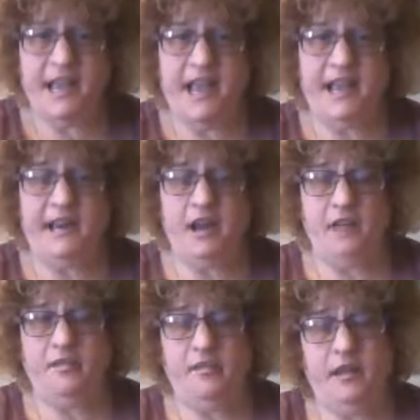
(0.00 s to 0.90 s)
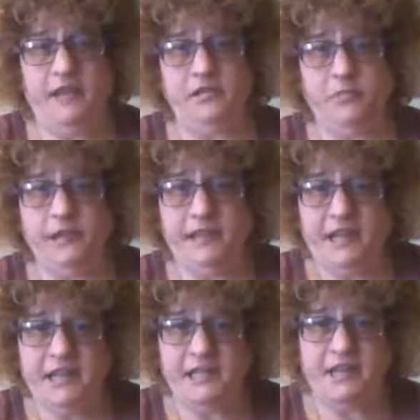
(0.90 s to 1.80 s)
And it's really
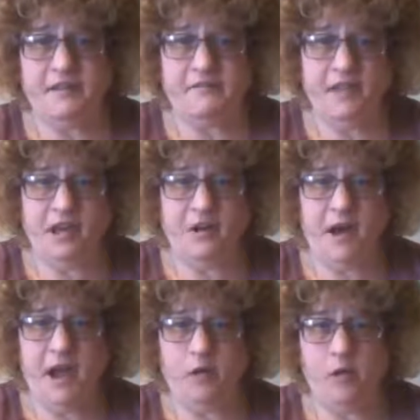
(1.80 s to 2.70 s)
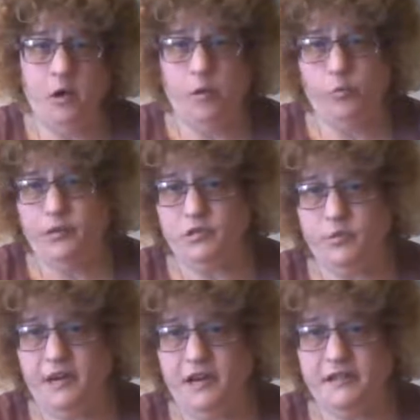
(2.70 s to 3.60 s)
easy to figure out which
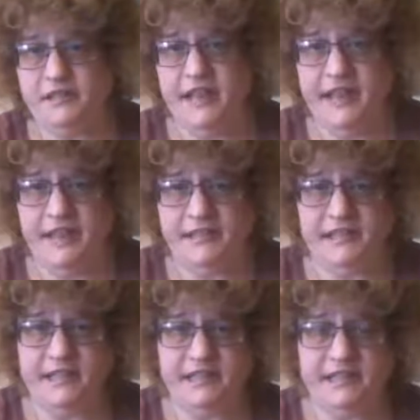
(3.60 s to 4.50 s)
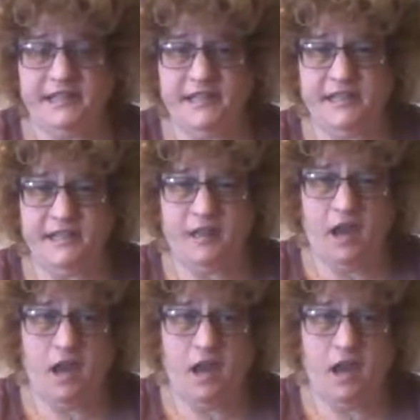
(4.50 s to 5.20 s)
one of your psychic senses is